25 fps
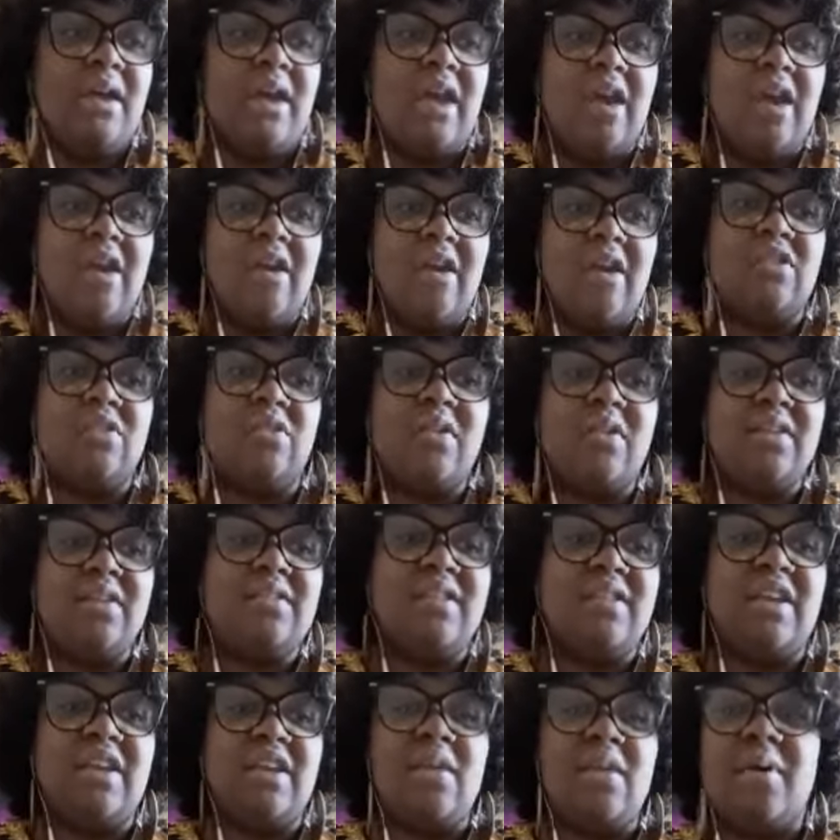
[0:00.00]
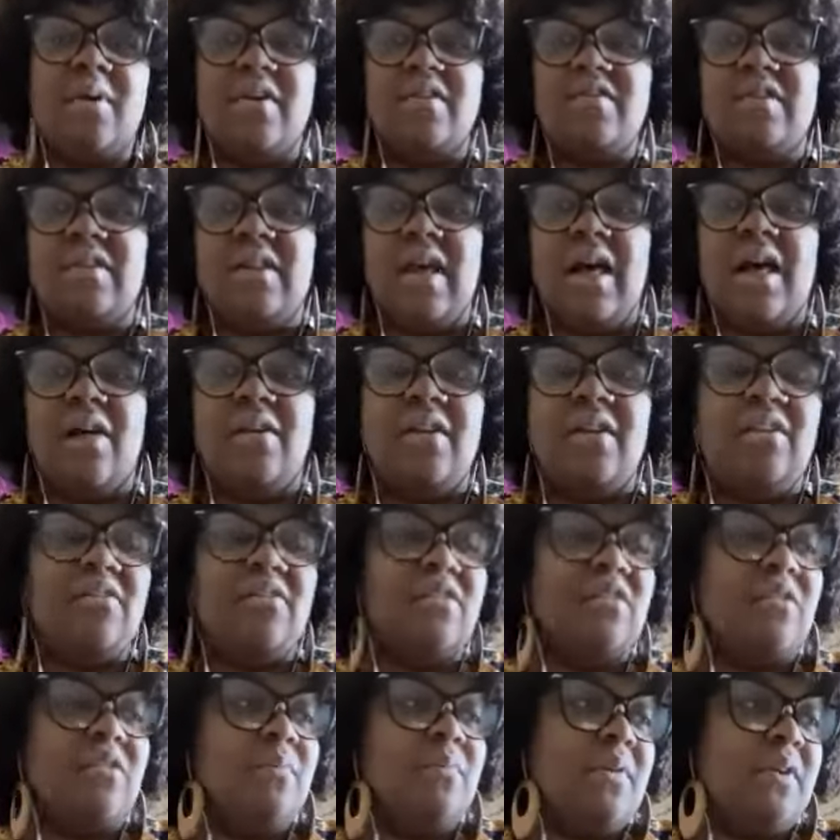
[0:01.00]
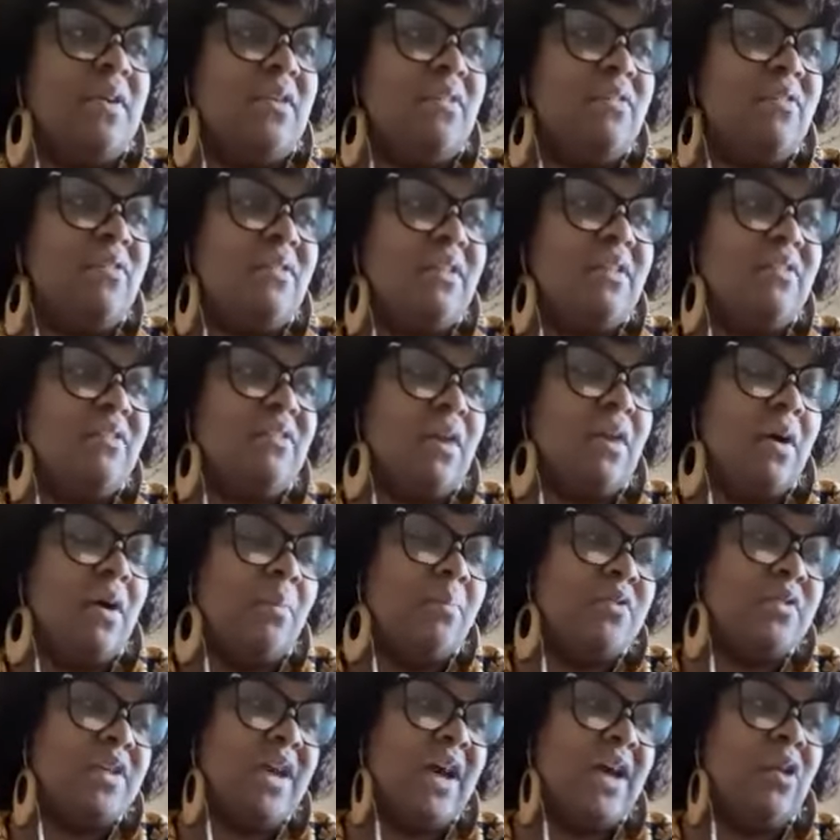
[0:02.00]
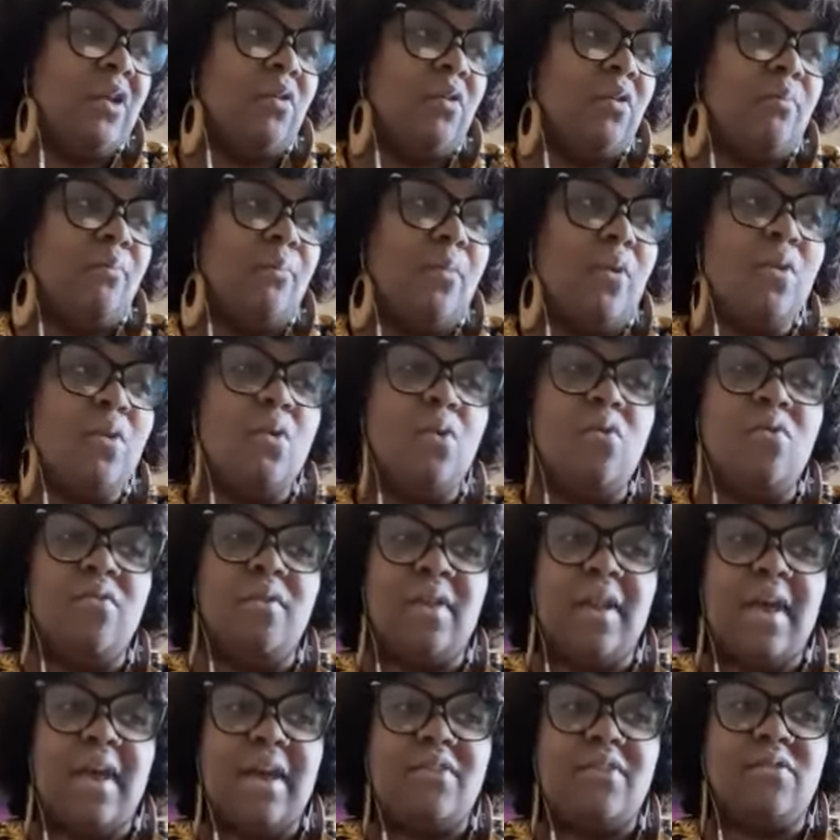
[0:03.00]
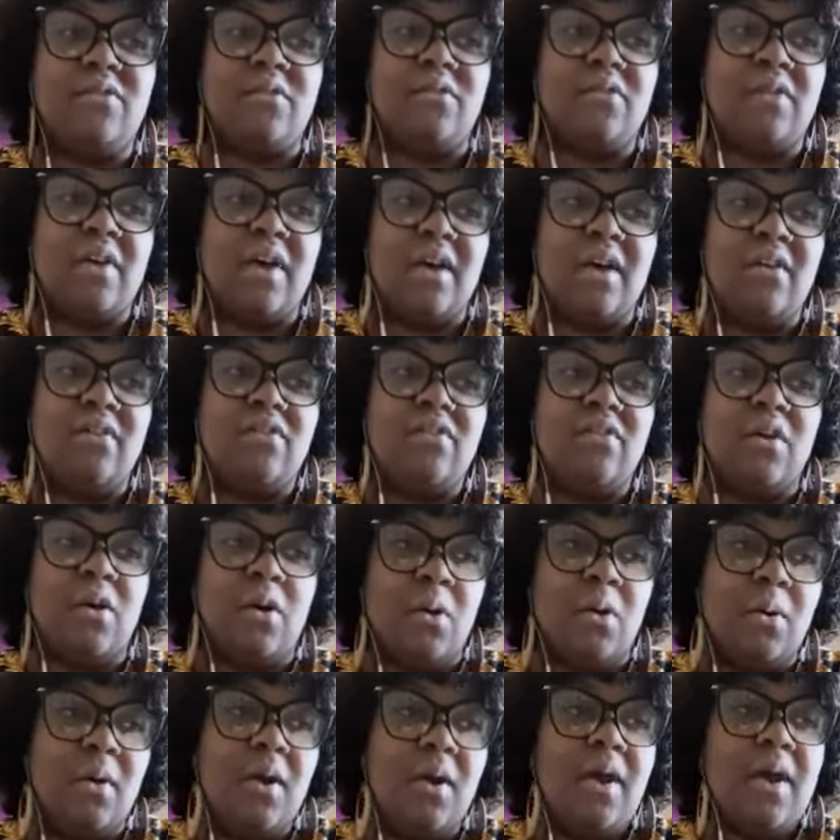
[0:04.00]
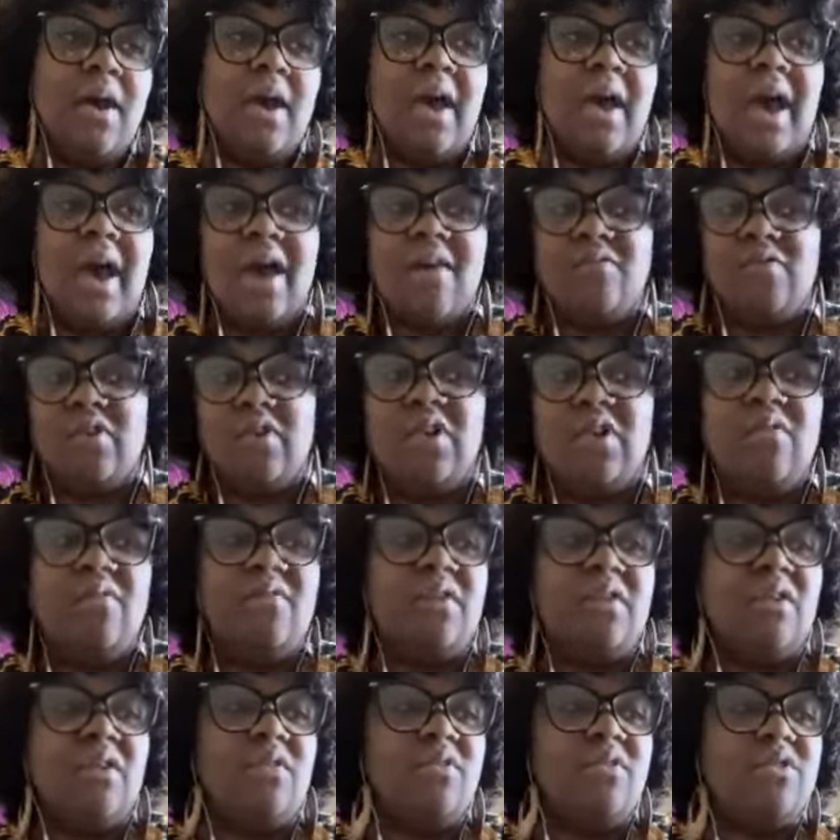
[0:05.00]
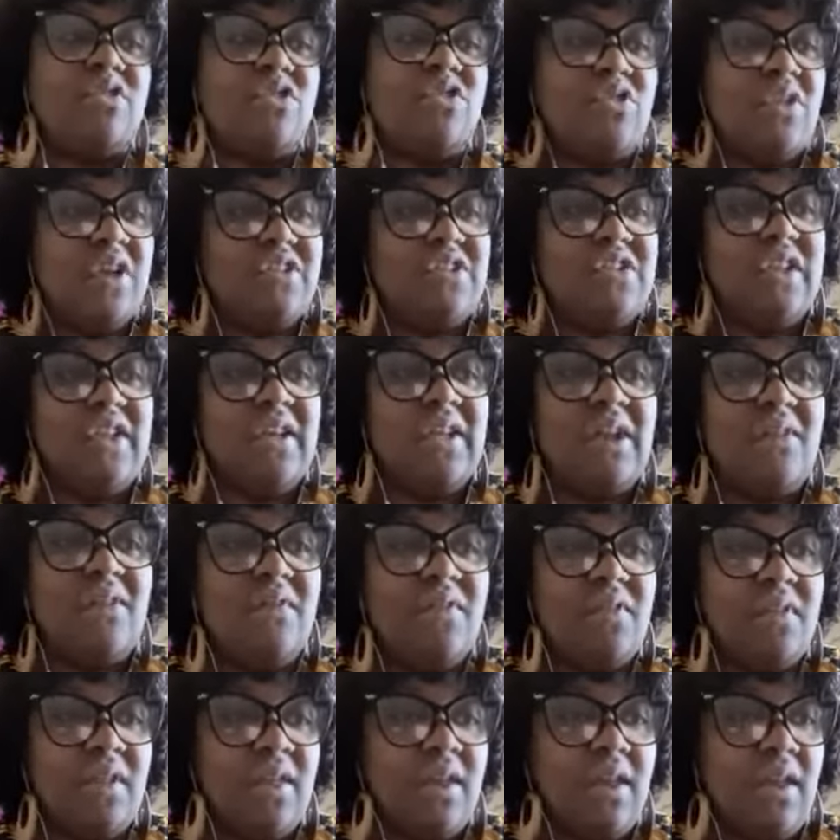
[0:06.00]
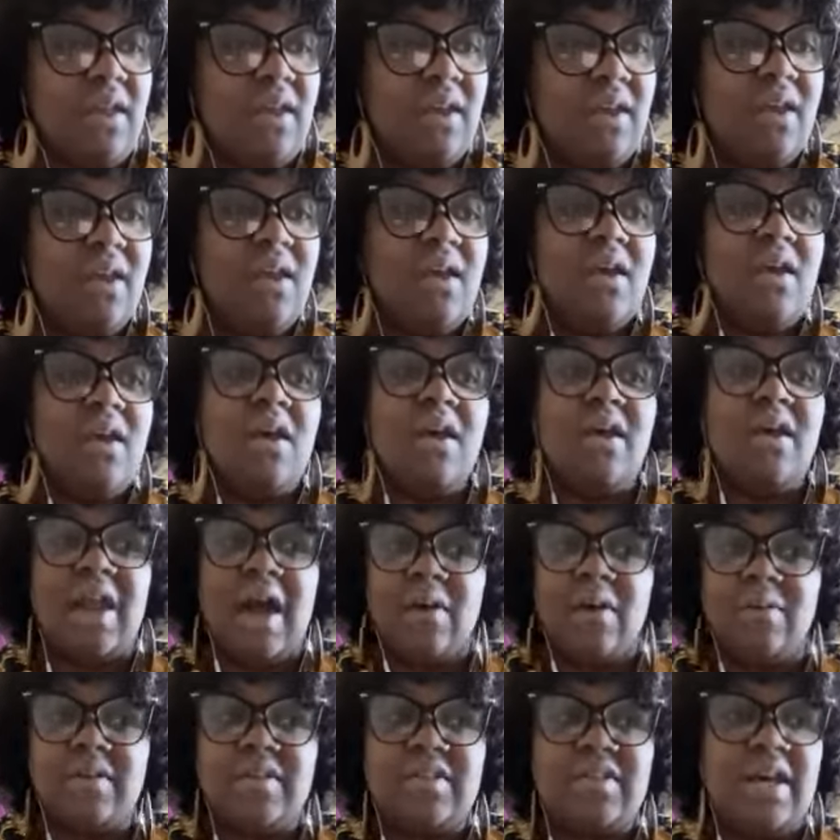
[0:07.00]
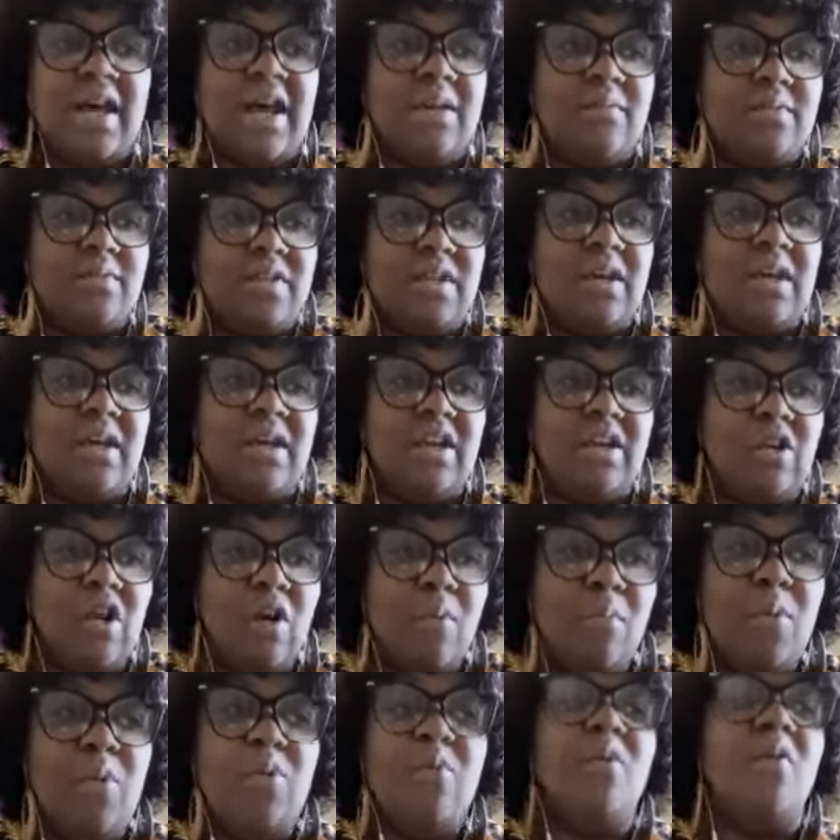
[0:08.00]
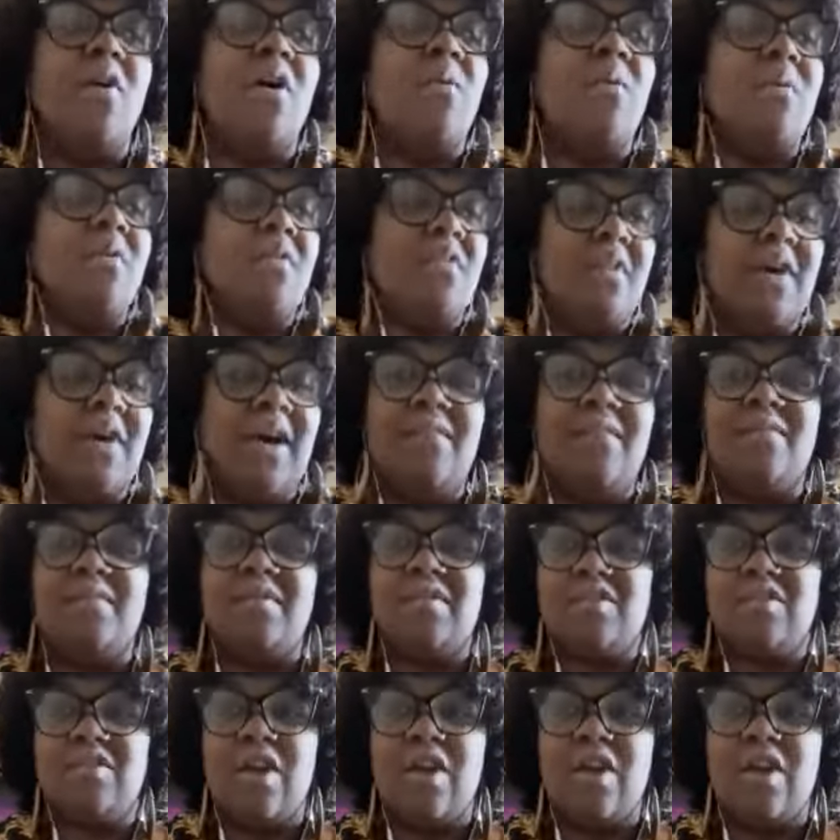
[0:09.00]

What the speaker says: characteristic and personality to the piece. It's titled Move and Exercise. So after you've done your stretching and everything, now it's time to, move on with life and